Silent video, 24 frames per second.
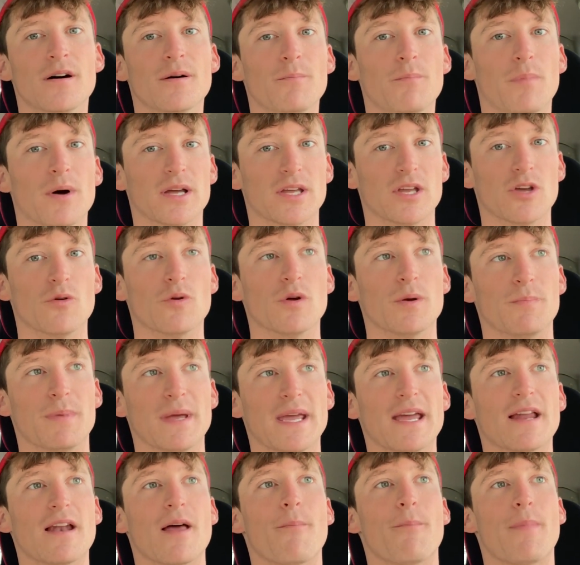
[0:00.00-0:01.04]
but you would
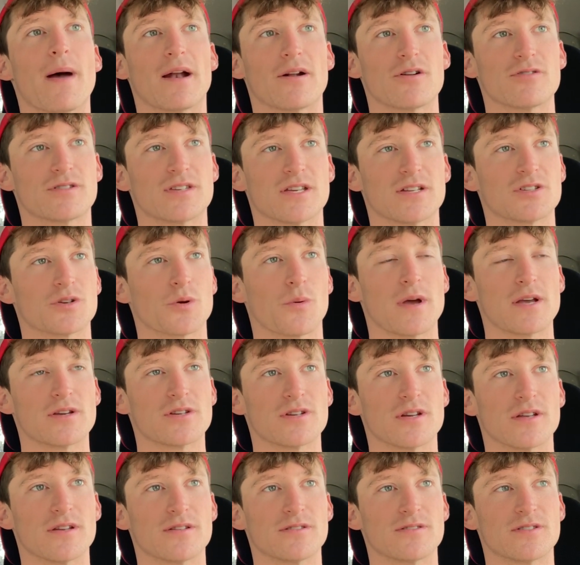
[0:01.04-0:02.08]
be in a better
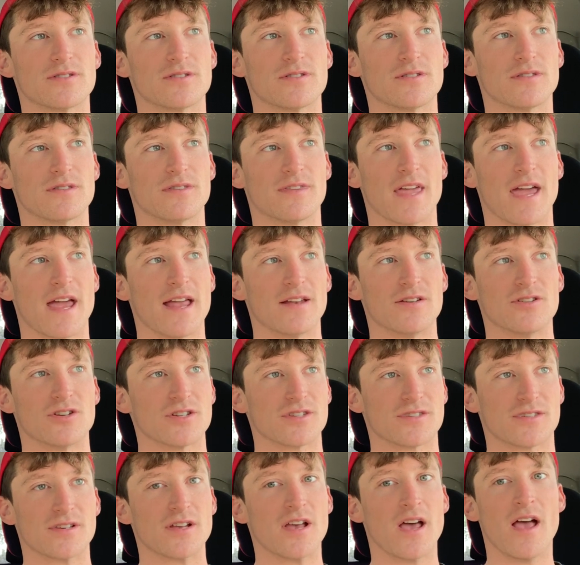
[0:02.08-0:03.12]
situation than
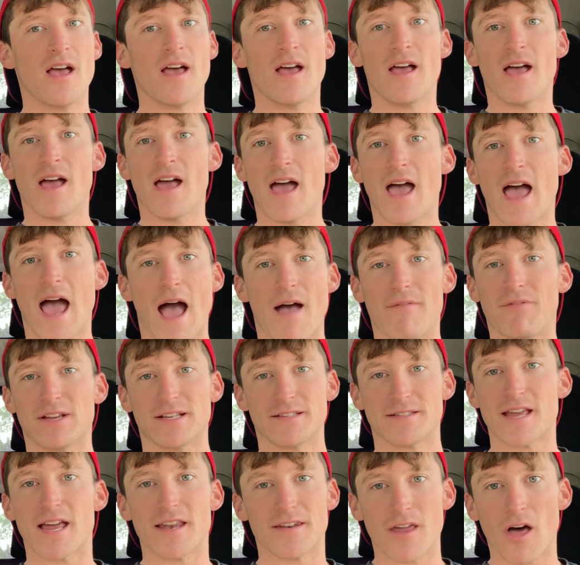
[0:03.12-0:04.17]
just
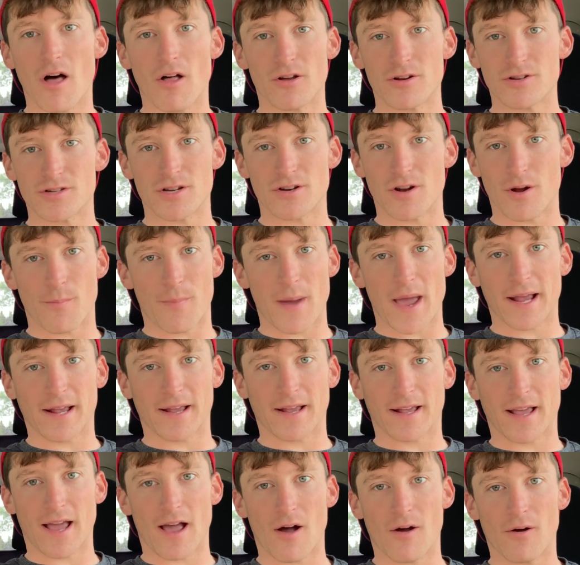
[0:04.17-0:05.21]
having $10 in your bank
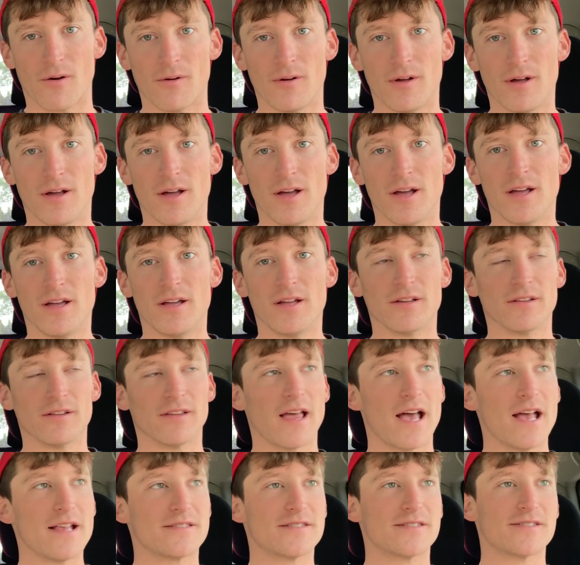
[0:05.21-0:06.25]
account.
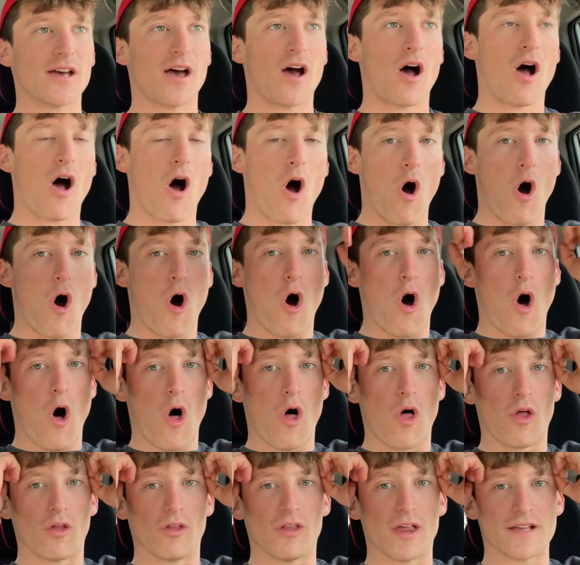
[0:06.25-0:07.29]
Let's
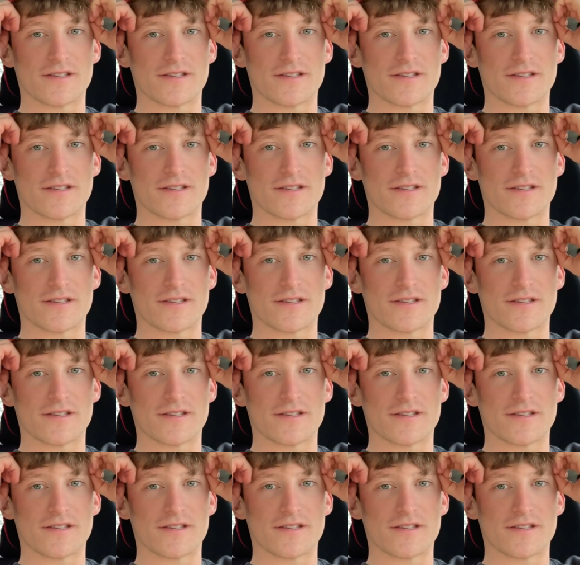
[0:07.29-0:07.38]
all